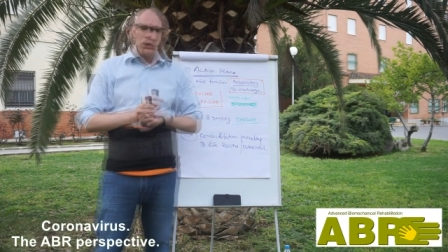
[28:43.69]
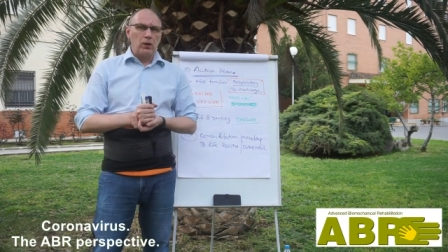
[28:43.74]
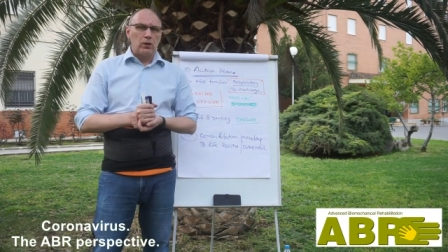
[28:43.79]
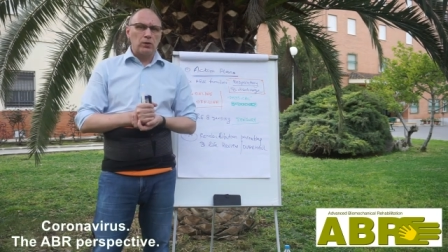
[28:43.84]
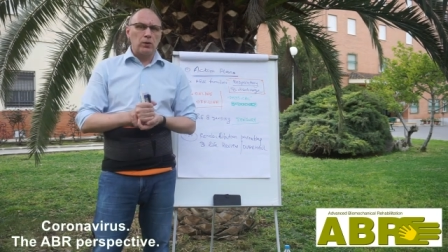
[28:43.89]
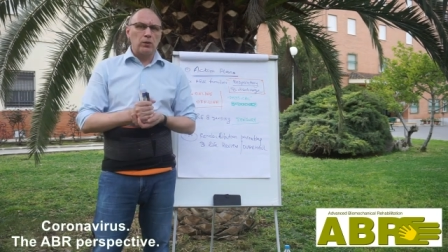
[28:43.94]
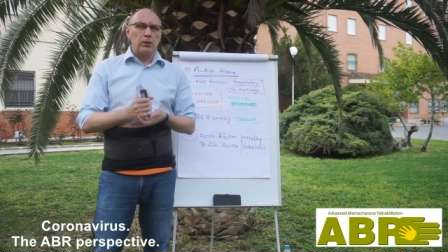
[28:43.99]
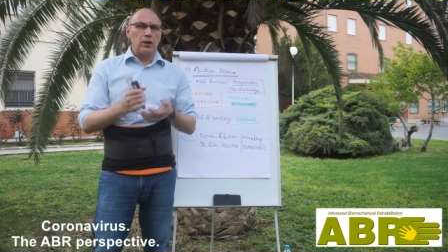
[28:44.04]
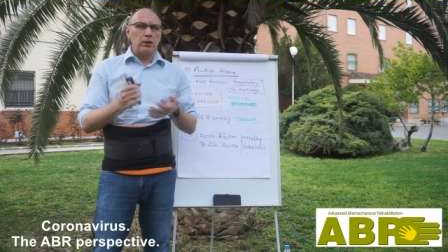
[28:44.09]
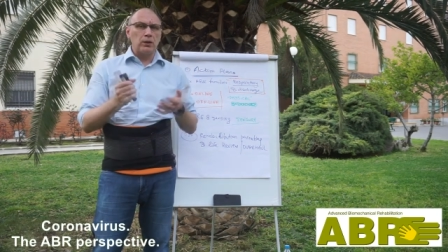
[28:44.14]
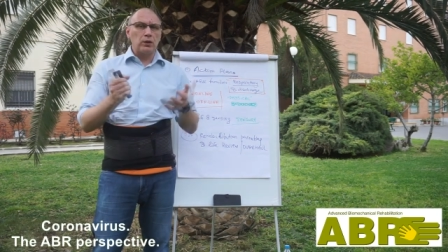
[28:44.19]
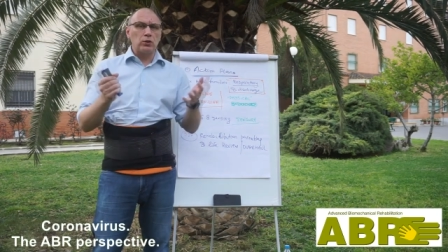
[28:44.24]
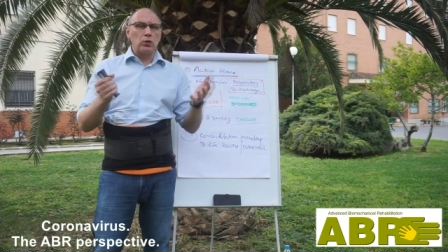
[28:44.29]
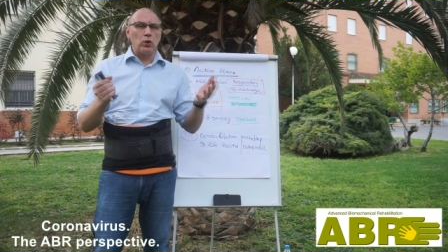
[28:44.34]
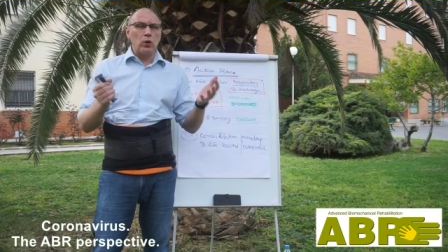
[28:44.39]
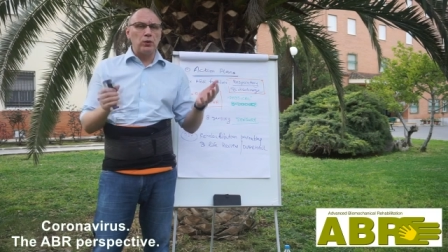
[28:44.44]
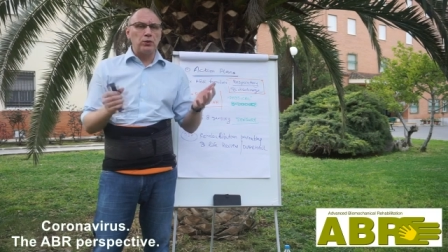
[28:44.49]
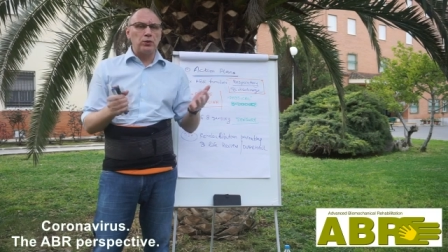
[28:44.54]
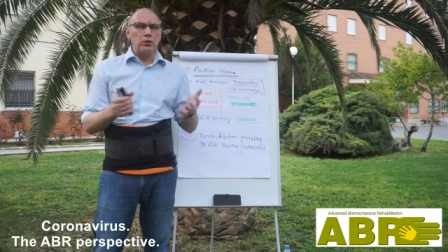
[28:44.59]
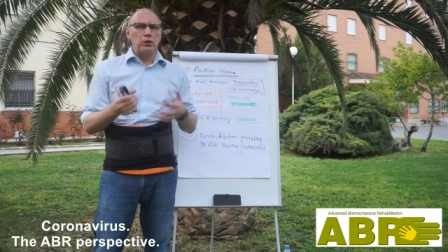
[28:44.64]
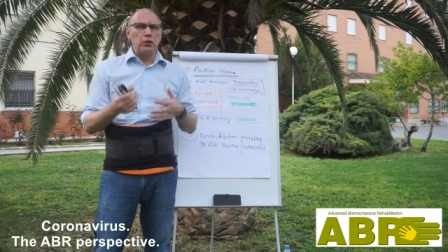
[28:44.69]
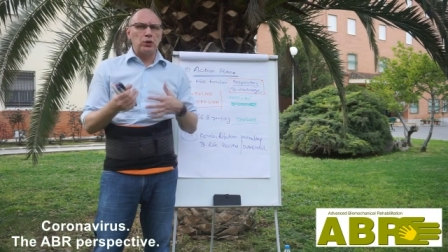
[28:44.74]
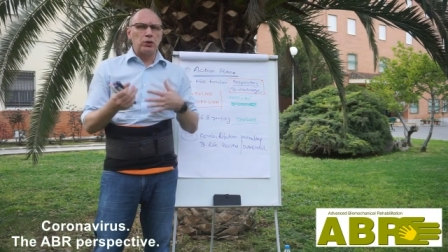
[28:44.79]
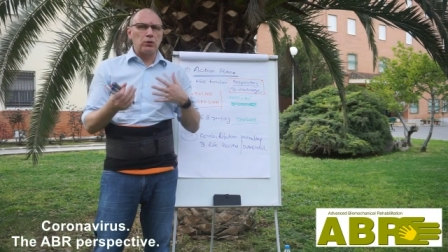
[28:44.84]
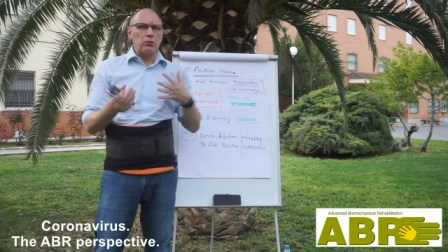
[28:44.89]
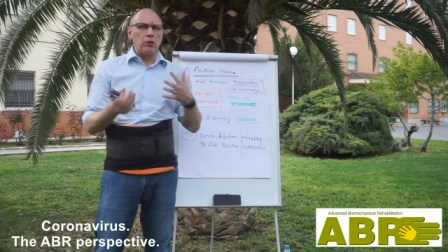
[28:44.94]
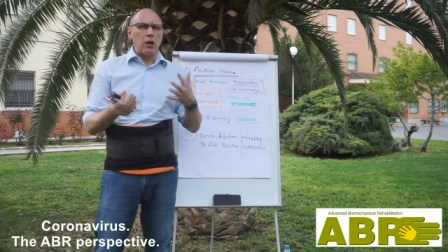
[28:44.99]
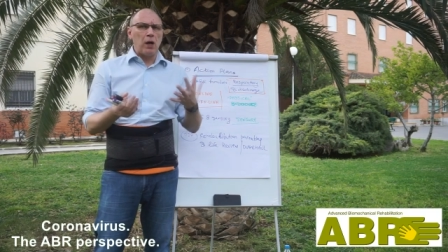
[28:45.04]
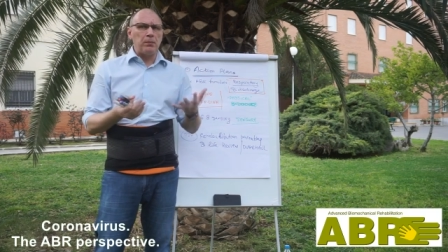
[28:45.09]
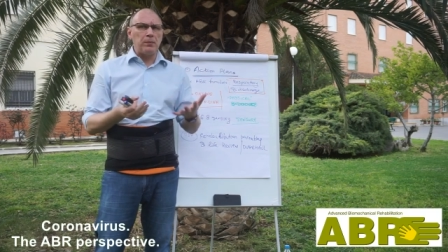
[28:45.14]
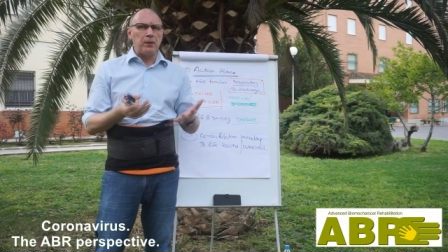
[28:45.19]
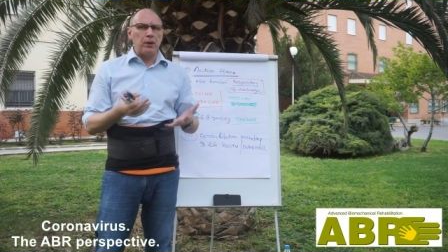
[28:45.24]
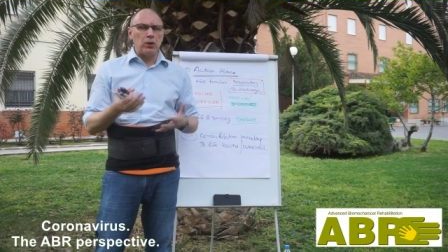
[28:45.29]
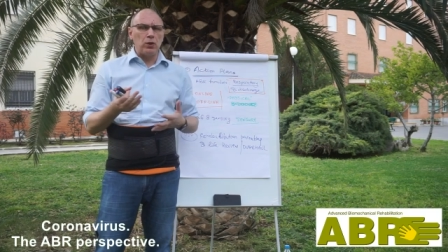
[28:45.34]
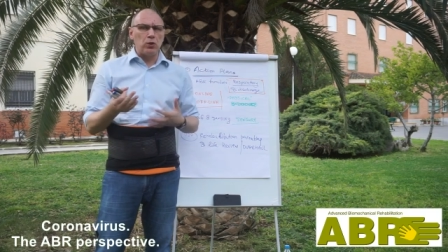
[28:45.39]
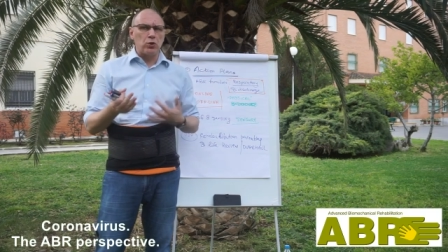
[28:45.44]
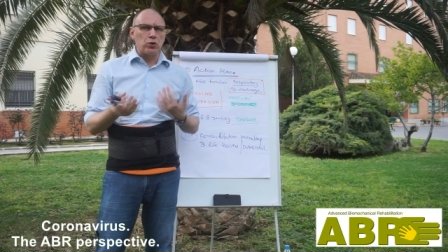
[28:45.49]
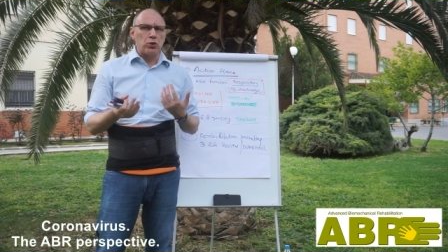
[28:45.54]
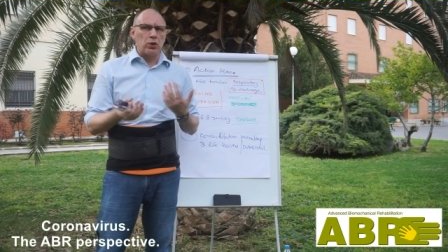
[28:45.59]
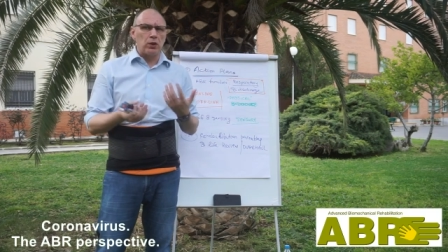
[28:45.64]
So that is going to disrupt the
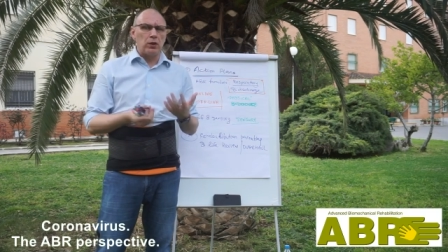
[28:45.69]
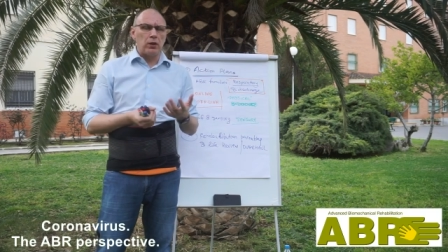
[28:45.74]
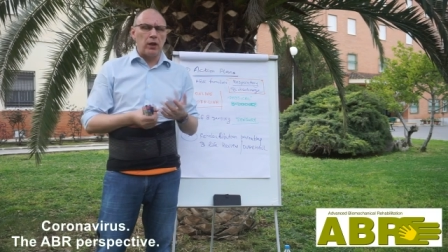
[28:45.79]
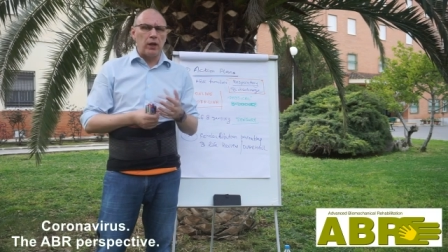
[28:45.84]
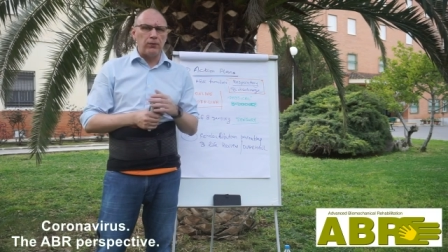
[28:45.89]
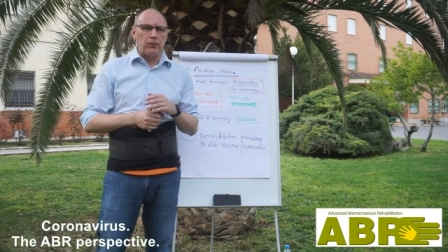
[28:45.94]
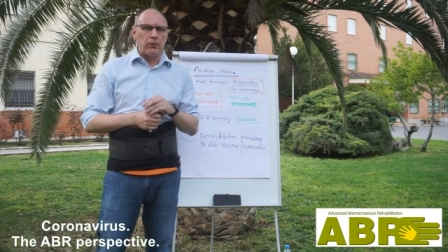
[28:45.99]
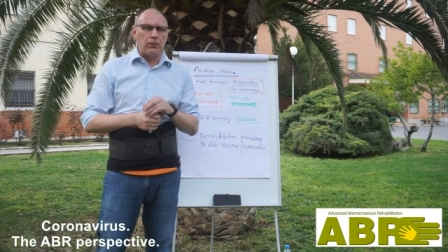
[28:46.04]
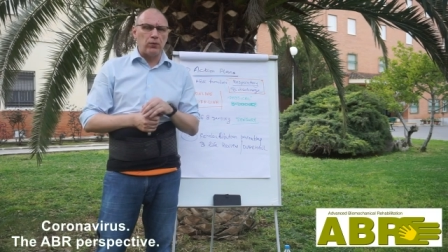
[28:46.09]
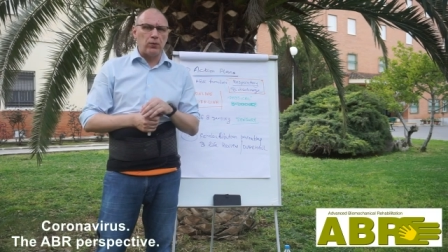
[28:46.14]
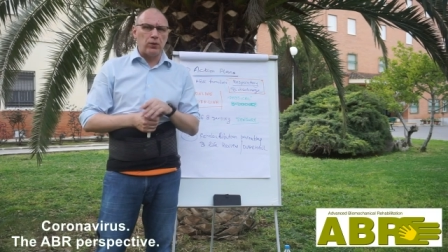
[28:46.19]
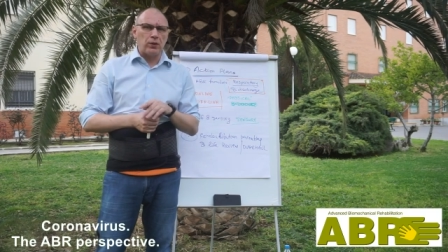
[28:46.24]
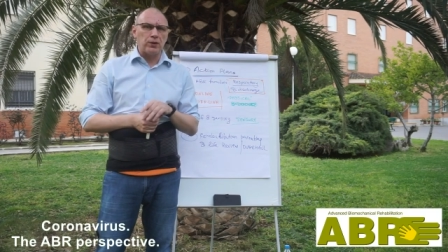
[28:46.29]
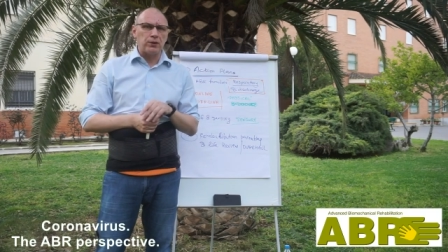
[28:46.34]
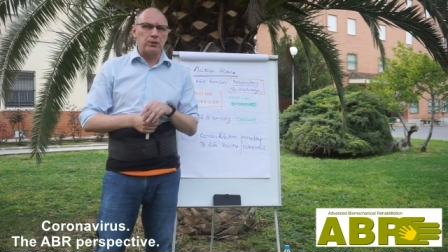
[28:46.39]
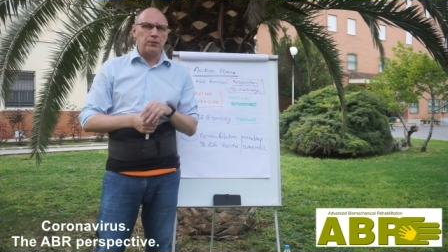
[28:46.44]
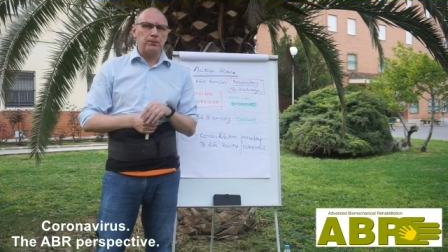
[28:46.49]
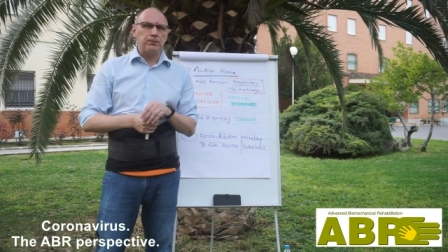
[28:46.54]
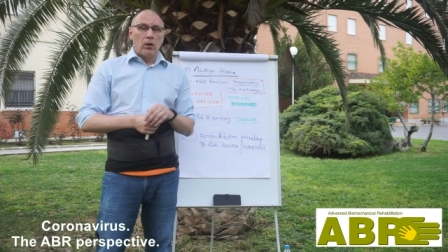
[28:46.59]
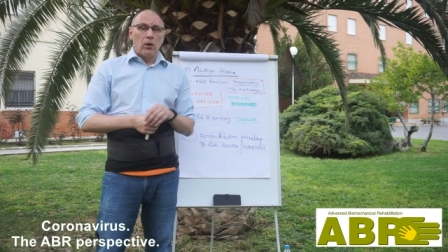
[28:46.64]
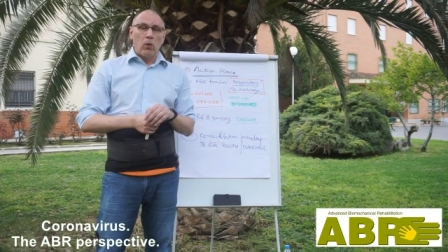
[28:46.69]
usual life, of course,